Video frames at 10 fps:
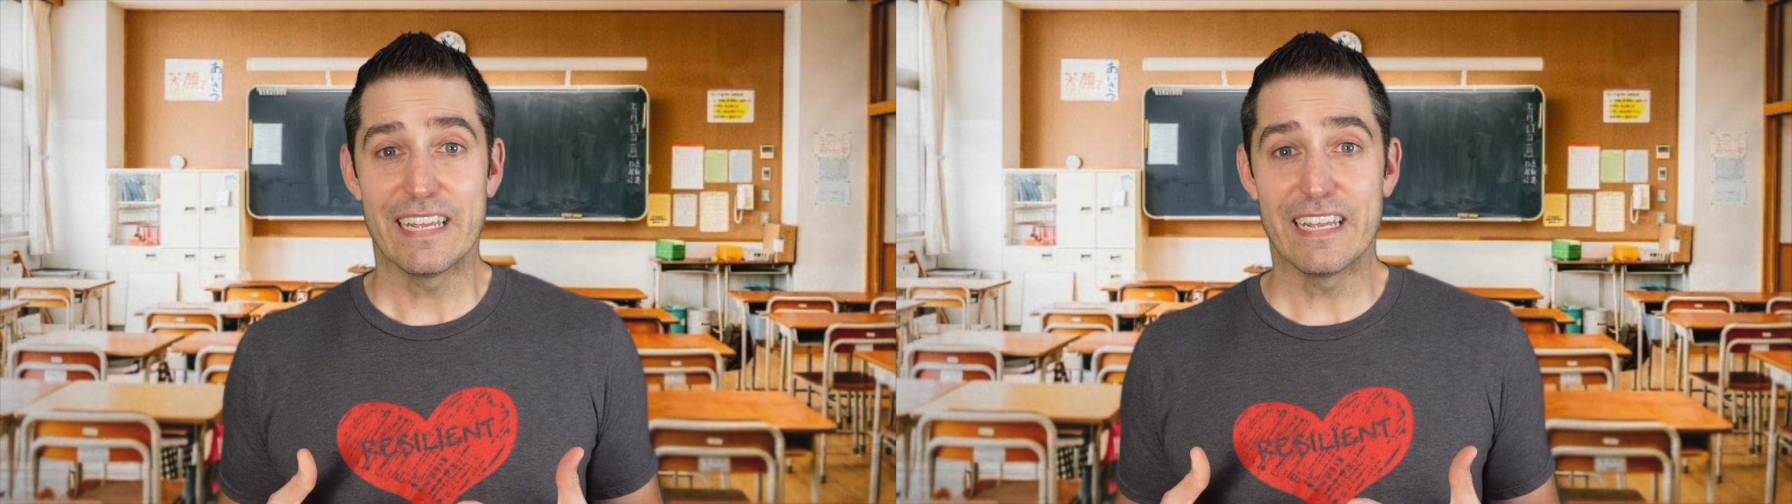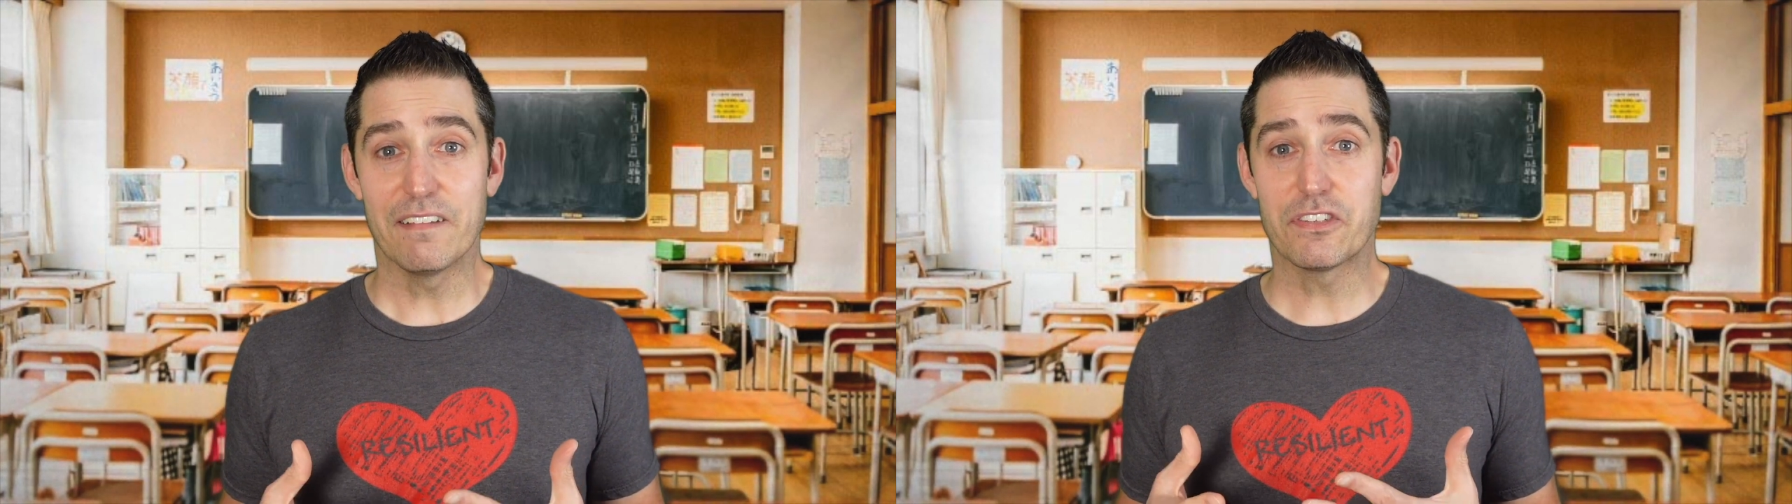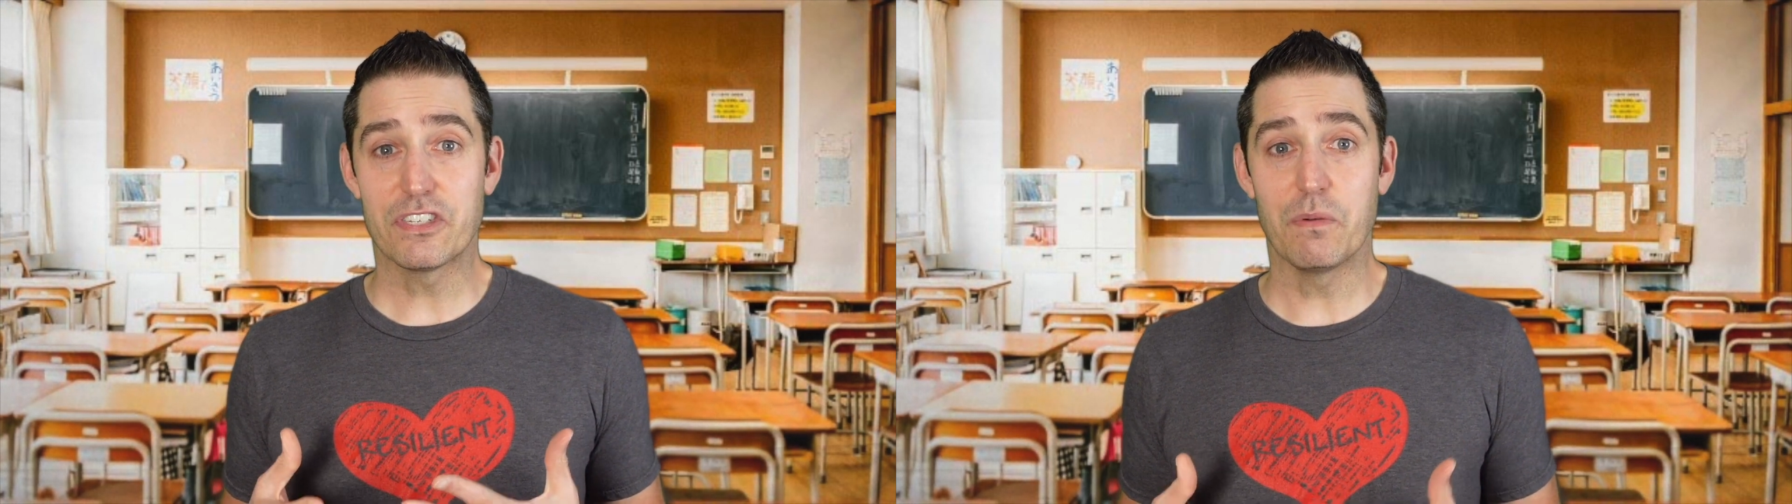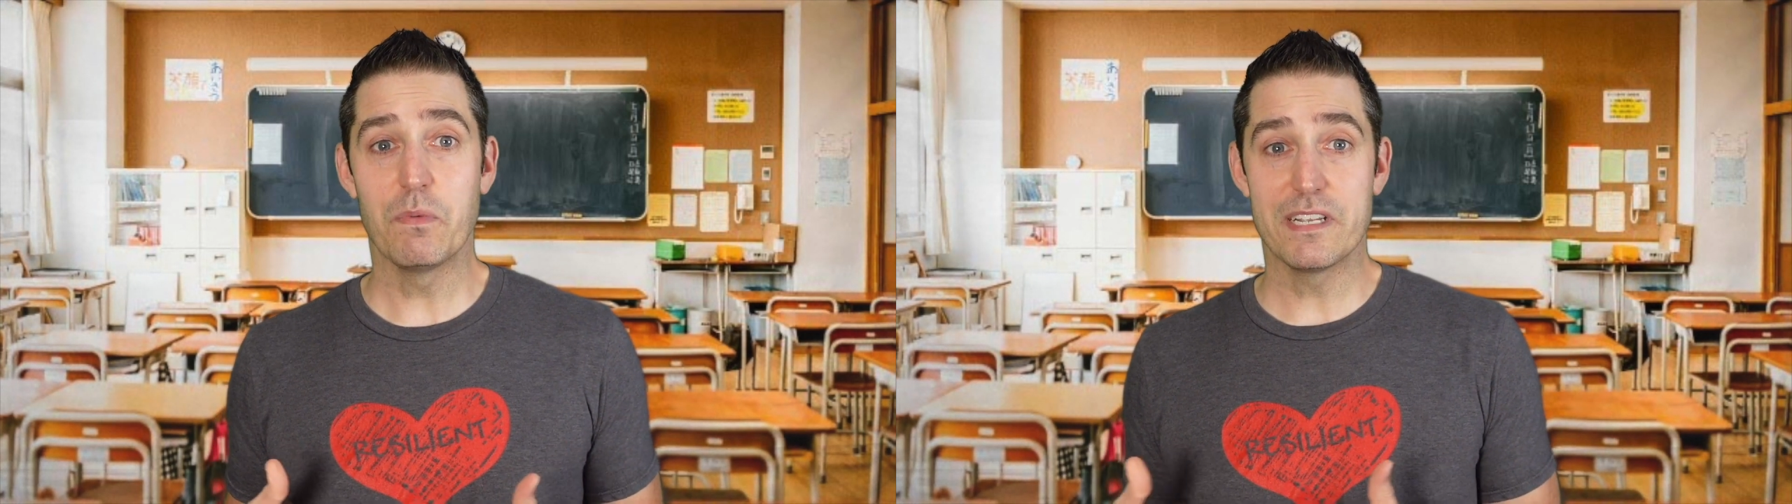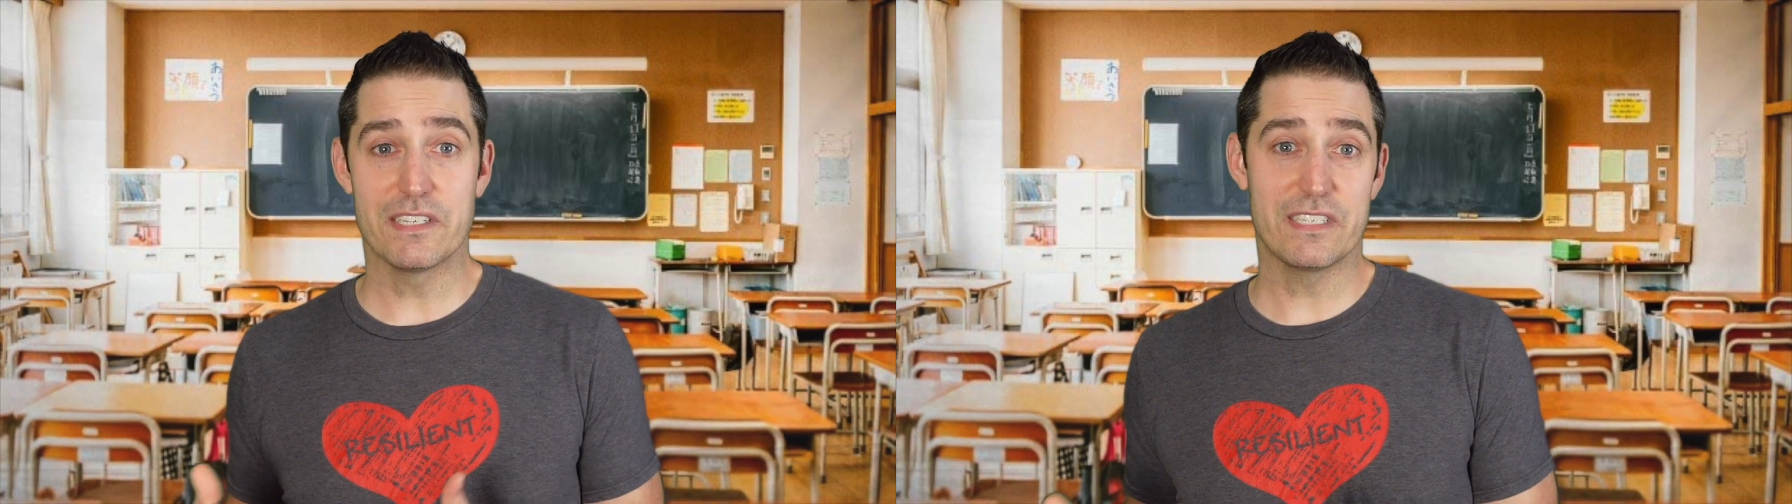if
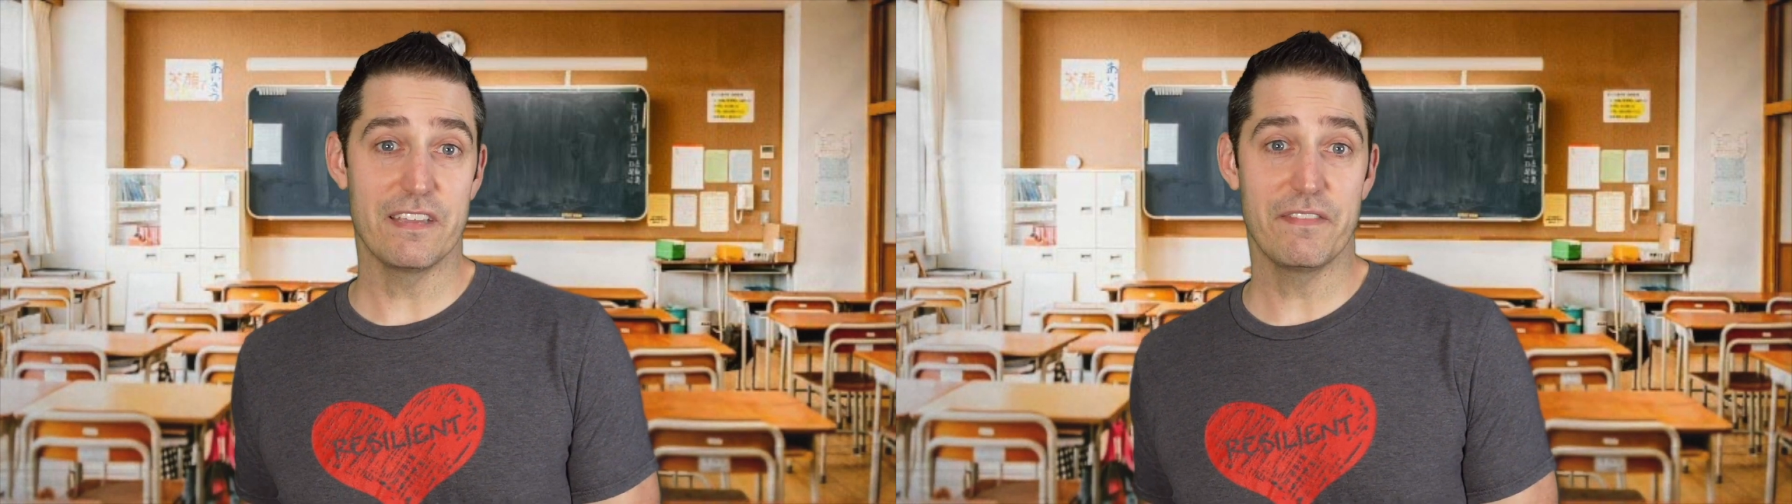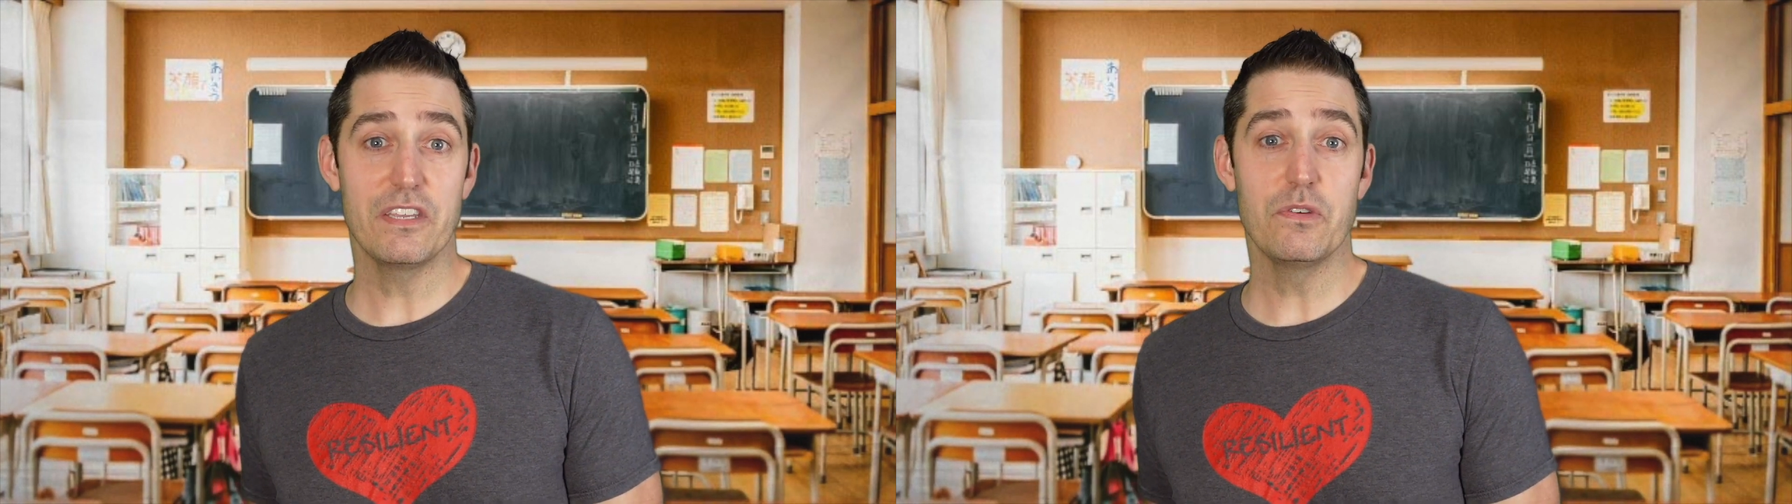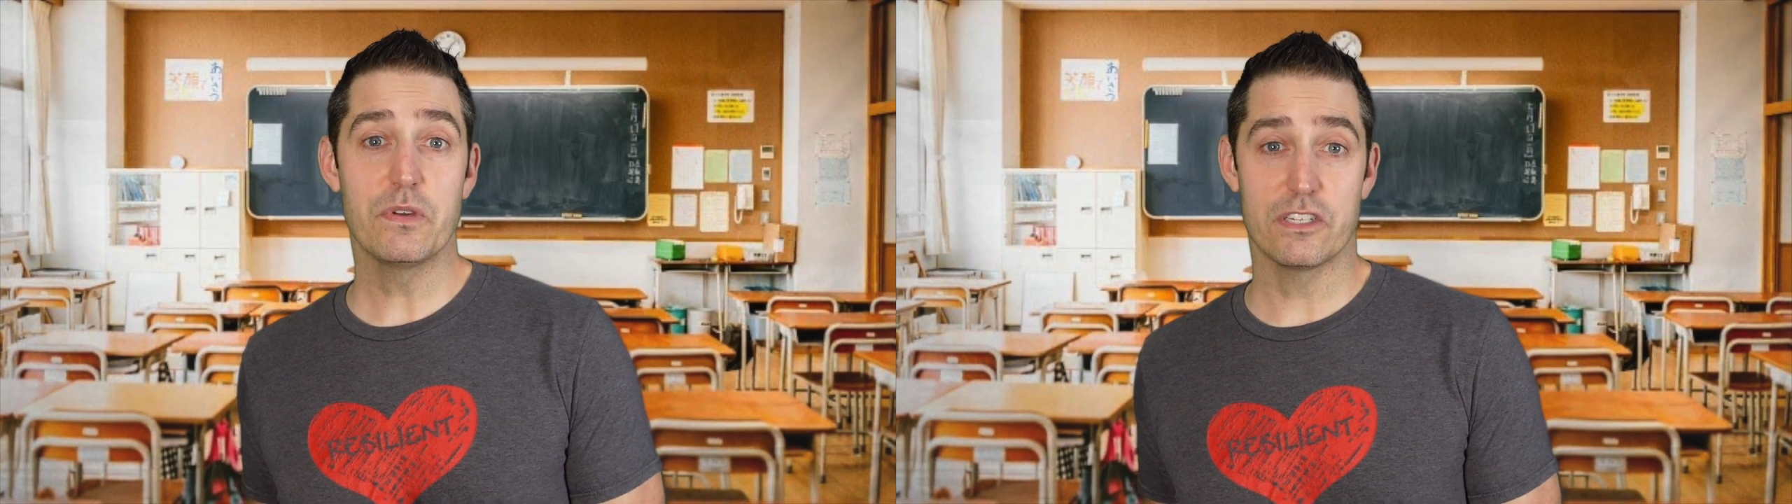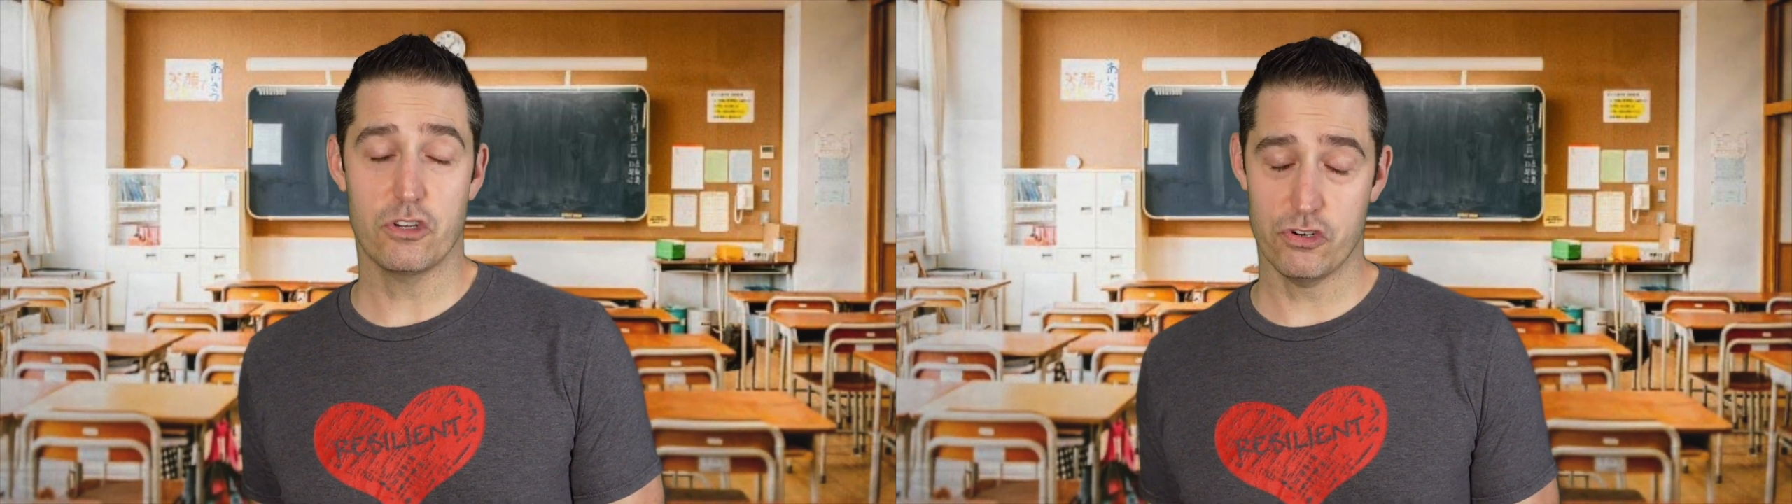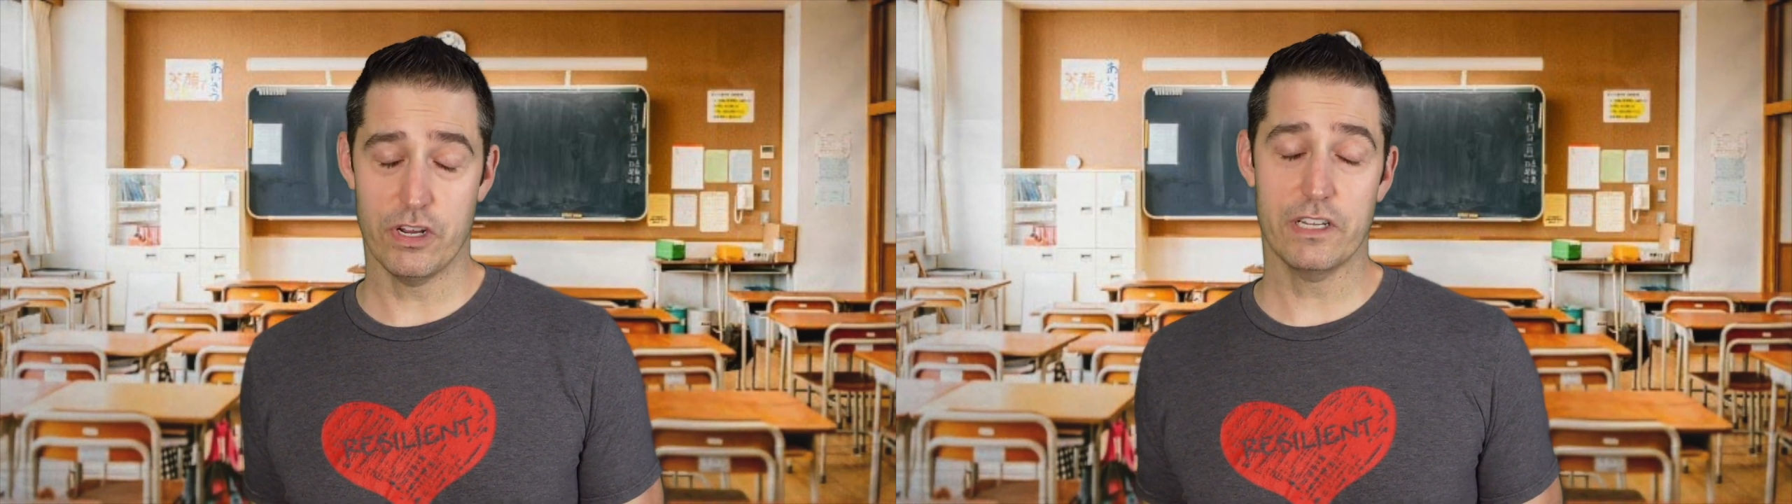someone is giving you
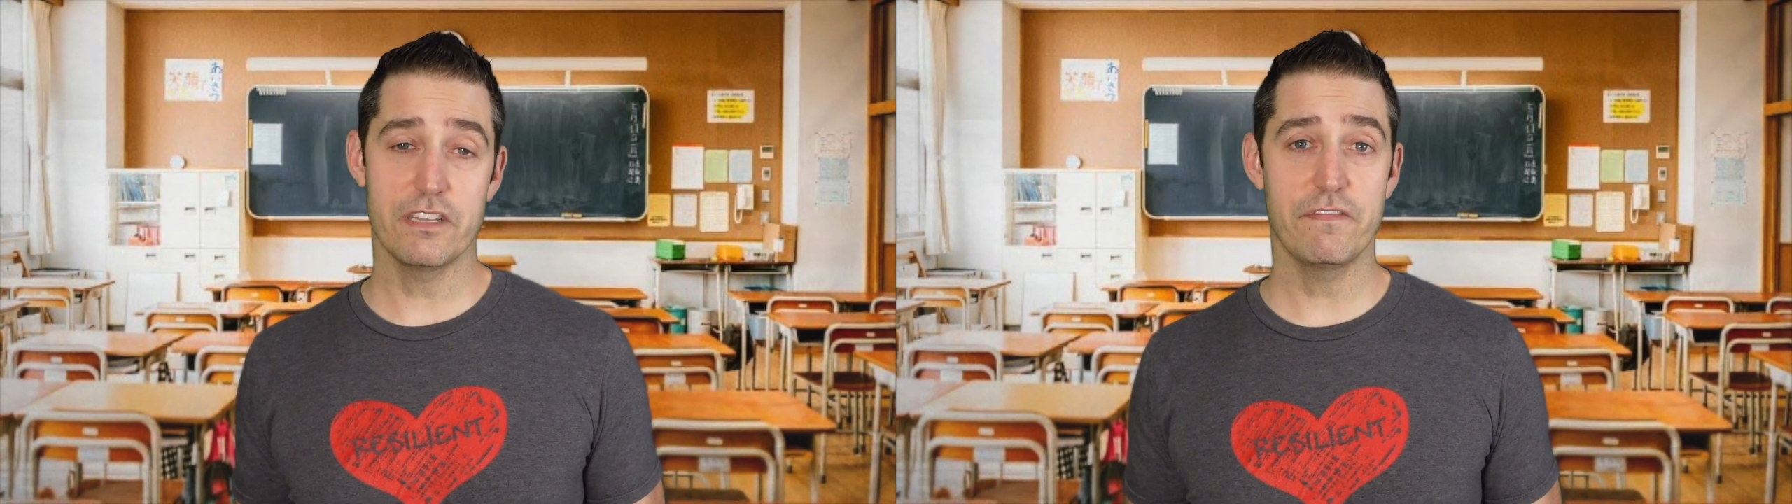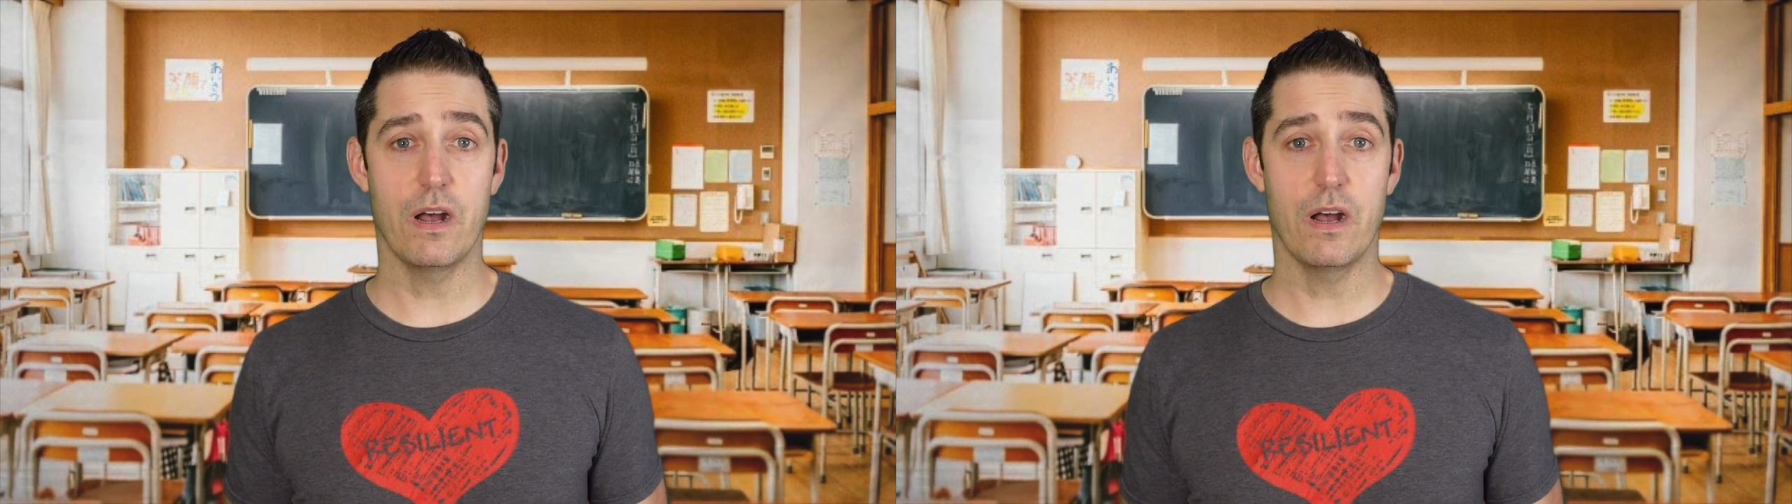constructive,